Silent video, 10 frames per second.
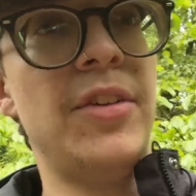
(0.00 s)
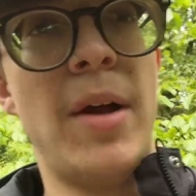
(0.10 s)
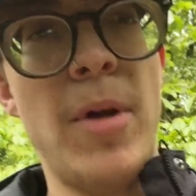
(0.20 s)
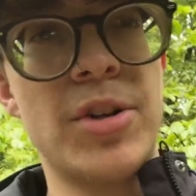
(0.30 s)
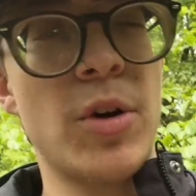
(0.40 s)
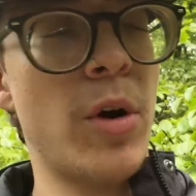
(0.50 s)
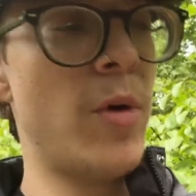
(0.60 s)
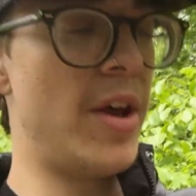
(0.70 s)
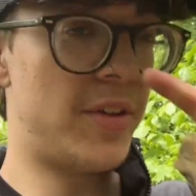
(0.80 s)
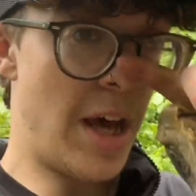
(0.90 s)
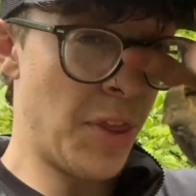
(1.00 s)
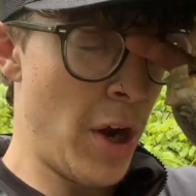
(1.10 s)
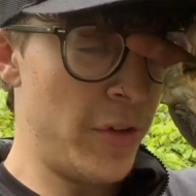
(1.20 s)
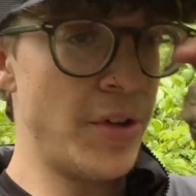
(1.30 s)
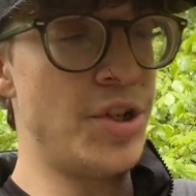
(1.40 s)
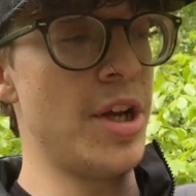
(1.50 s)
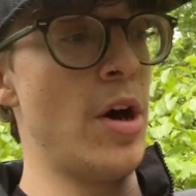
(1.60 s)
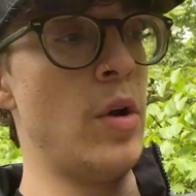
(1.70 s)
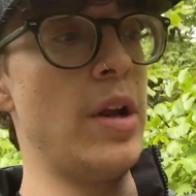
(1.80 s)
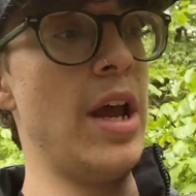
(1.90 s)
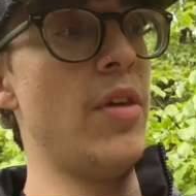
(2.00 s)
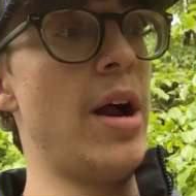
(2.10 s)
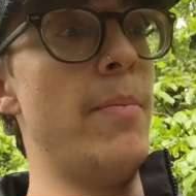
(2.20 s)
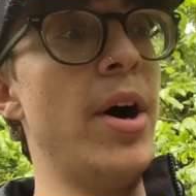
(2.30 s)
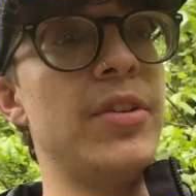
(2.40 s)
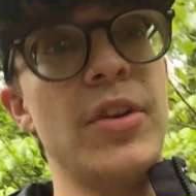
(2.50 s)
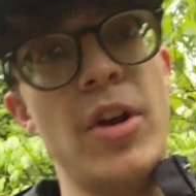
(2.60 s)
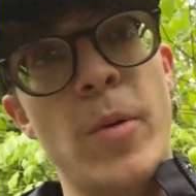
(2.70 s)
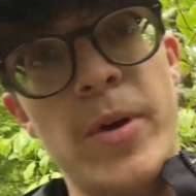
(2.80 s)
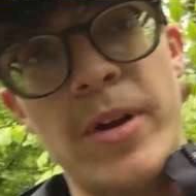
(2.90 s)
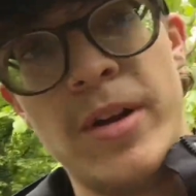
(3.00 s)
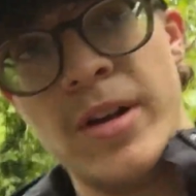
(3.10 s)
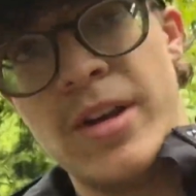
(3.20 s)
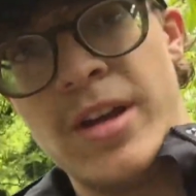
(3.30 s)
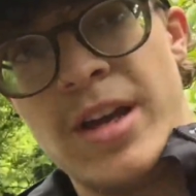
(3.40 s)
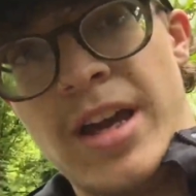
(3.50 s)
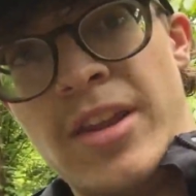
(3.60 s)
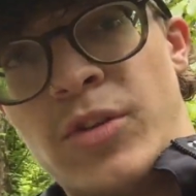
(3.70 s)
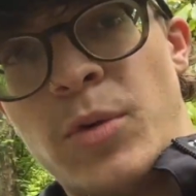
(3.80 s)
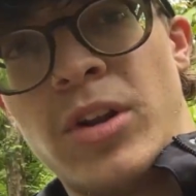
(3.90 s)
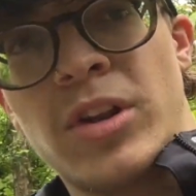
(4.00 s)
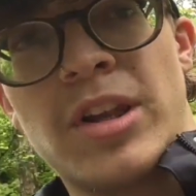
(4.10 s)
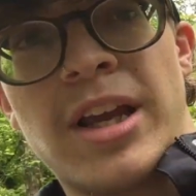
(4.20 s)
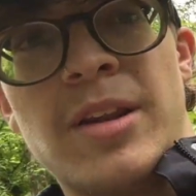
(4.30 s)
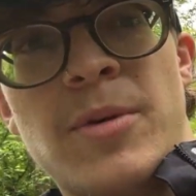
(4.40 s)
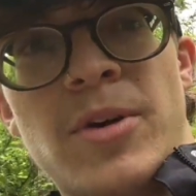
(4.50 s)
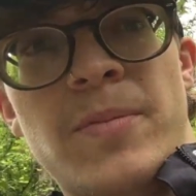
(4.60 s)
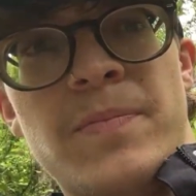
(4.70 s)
I'm not sure what it was. I thought it was a geode, and then I busted it open, and this is what it looked like in the middle.